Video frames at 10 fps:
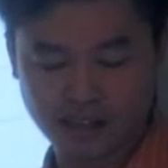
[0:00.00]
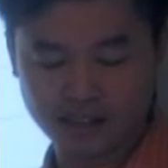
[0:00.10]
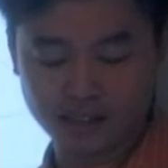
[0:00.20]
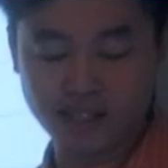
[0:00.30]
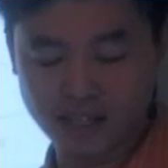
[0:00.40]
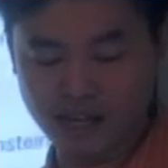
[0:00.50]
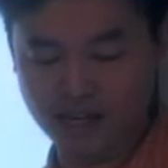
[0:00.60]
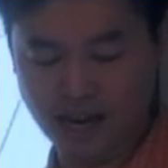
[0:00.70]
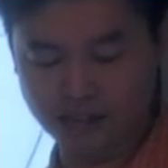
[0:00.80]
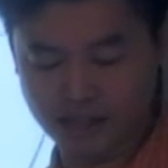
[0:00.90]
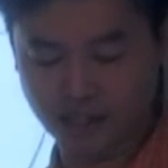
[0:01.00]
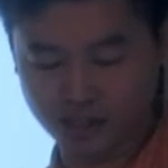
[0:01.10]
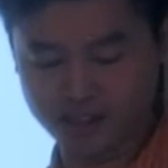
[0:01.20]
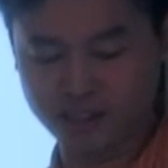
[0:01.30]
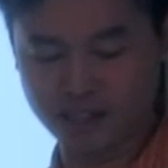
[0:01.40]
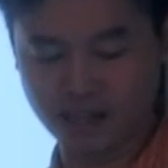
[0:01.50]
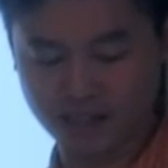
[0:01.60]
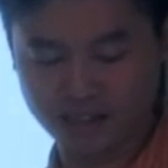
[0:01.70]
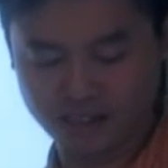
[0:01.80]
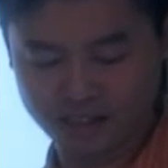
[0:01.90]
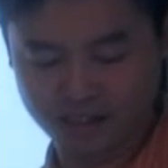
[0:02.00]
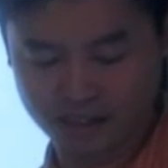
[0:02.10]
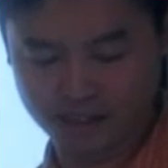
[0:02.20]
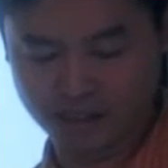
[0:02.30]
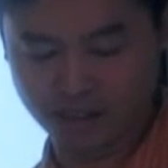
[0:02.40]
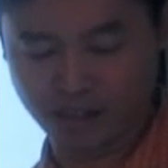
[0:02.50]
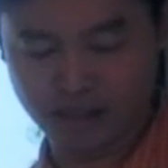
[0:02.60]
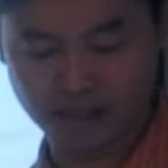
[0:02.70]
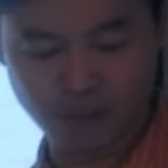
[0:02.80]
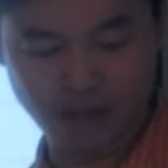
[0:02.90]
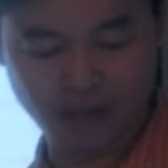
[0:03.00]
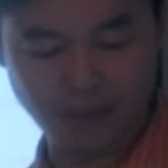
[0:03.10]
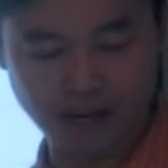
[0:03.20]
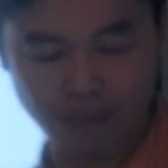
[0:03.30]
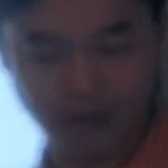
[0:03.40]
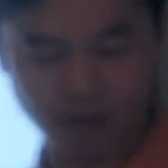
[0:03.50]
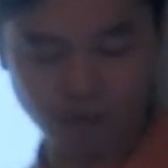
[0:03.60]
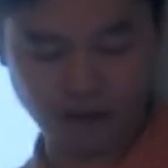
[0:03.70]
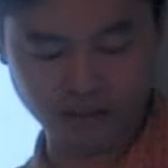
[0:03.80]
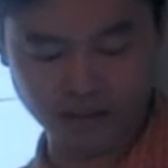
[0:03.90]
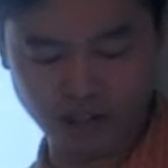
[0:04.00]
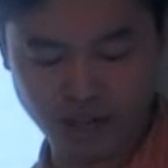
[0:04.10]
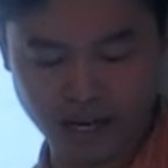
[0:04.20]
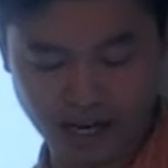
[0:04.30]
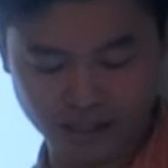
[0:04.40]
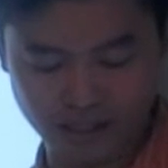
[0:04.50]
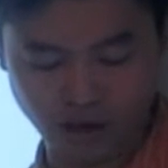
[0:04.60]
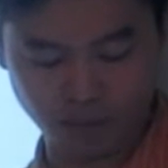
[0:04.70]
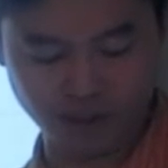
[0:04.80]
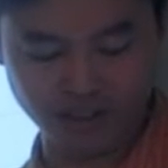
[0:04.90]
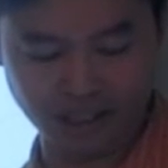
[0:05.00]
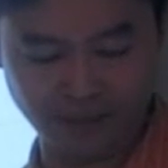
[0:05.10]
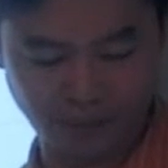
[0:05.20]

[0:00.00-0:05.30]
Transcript: C, yeah, answer is actually C, yeah. Okay, let me, let me come back. Oh, as a teacher, I can't see the options. Uh.